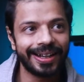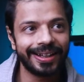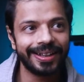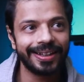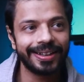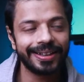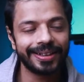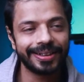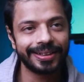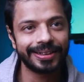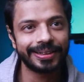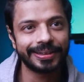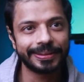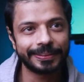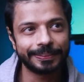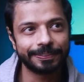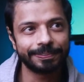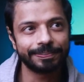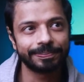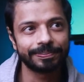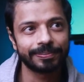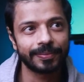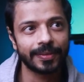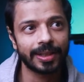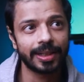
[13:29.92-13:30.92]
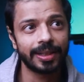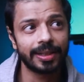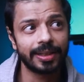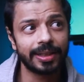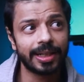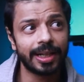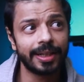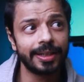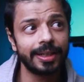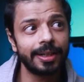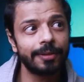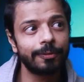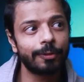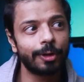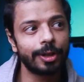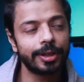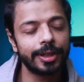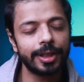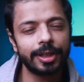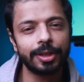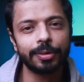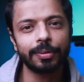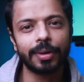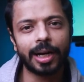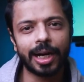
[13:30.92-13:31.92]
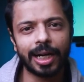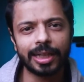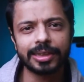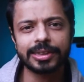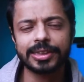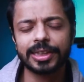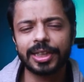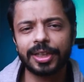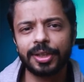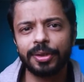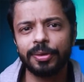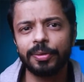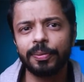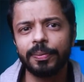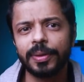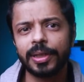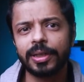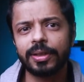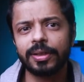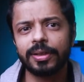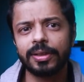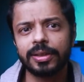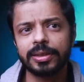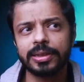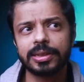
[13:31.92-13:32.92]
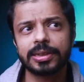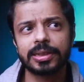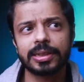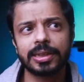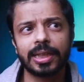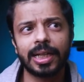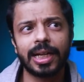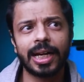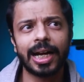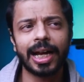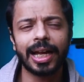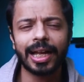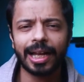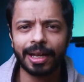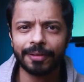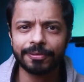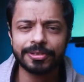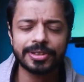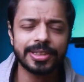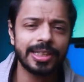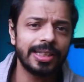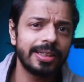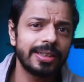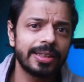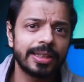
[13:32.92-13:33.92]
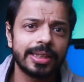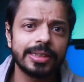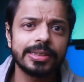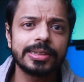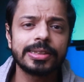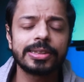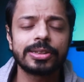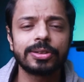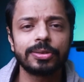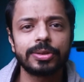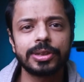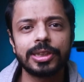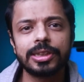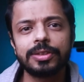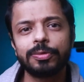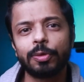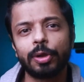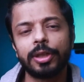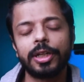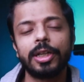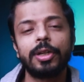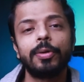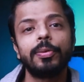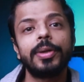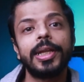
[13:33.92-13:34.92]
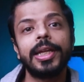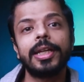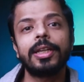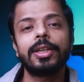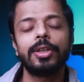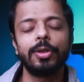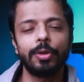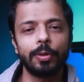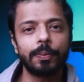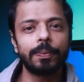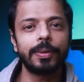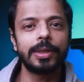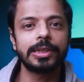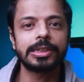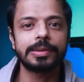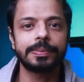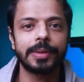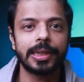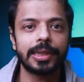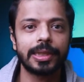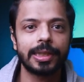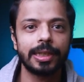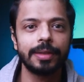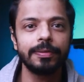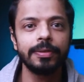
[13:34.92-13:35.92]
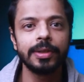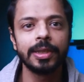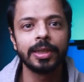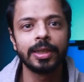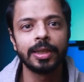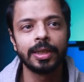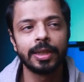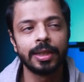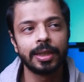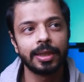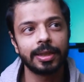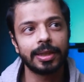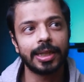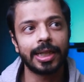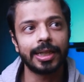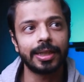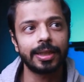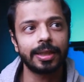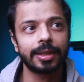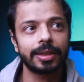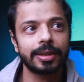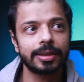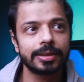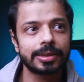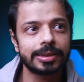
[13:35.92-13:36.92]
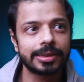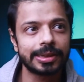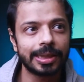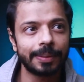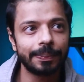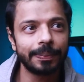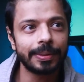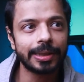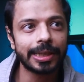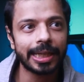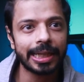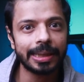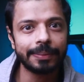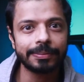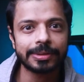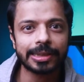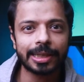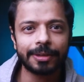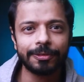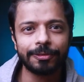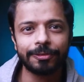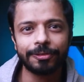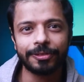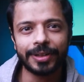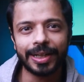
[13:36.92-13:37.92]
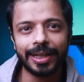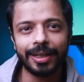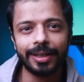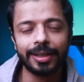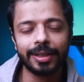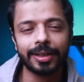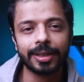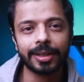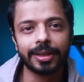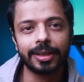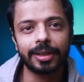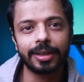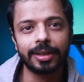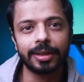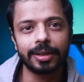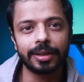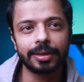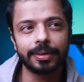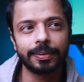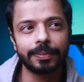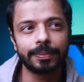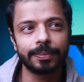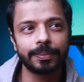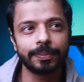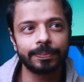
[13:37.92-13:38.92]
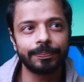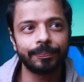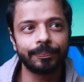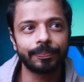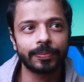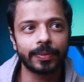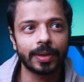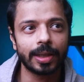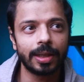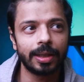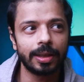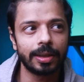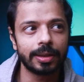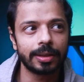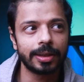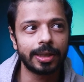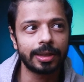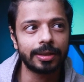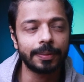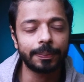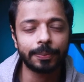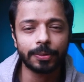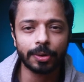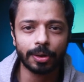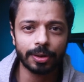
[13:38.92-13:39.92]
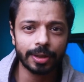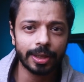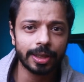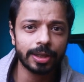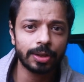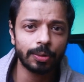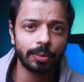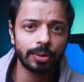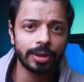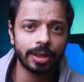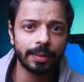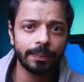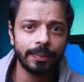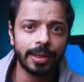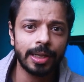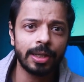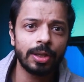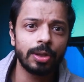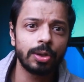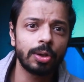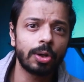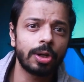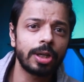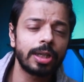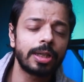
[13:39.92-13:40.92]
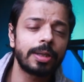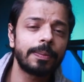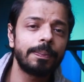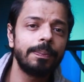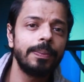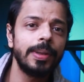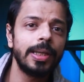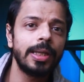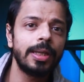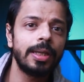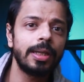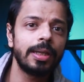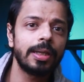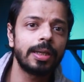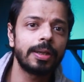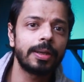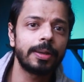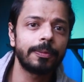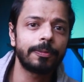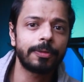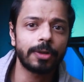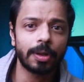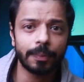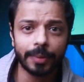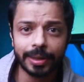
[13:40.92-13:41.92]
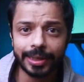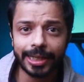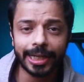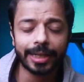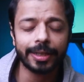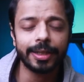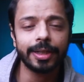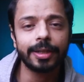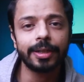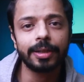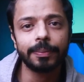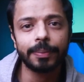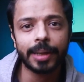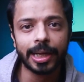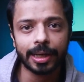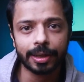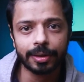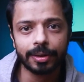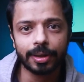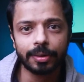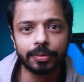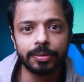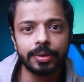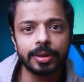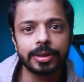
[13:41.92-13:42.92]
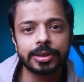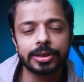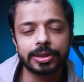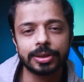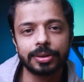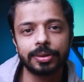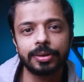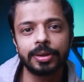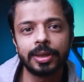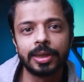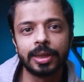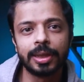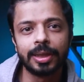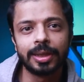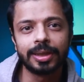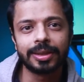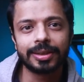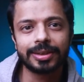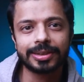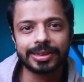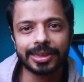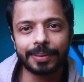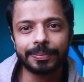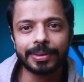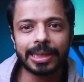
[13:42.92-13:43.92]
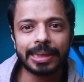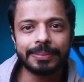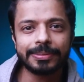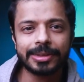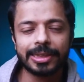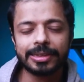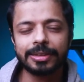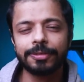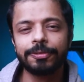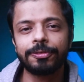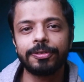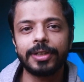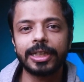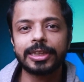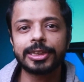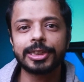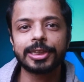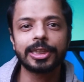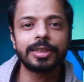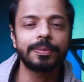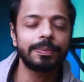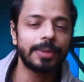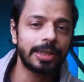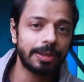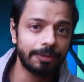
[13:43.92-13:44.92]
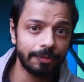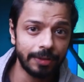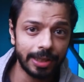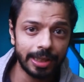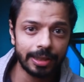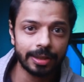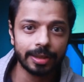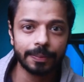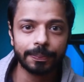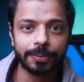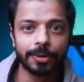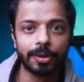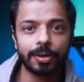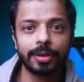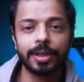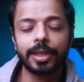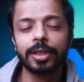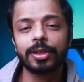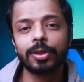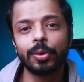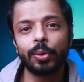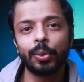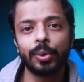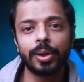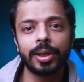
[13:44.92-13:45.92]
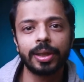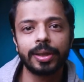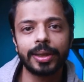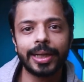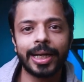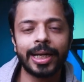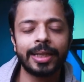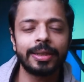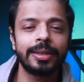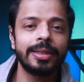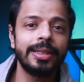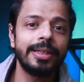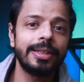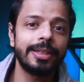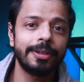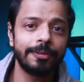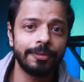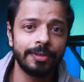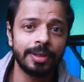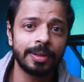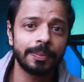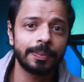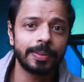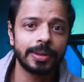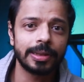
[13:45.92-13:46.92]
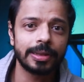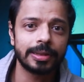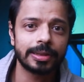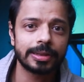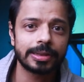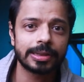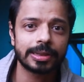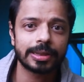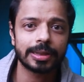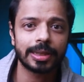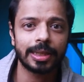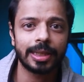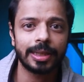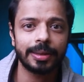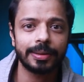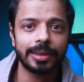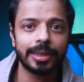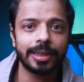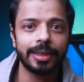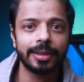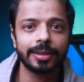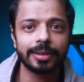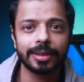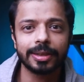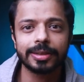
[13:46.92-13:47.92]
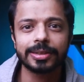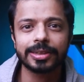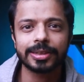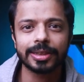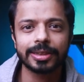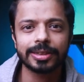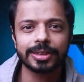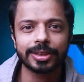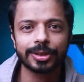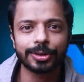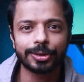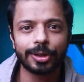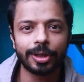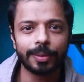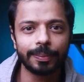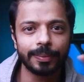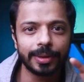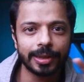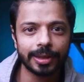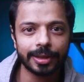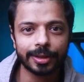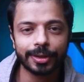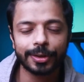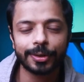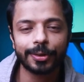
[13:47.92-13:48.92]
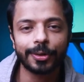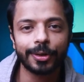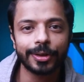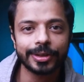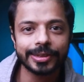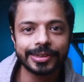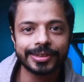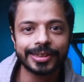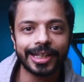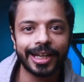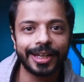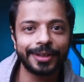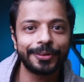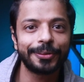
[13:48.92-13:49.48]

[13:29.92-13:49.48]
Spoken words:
And Daria, wanted to ask you, because I have seen this, so just wanted to take your perspective, that sometimes I've felt that the product owner may not be from a technical background. So sometimes there's a friction between the product owner and the developers. I think it's a common across.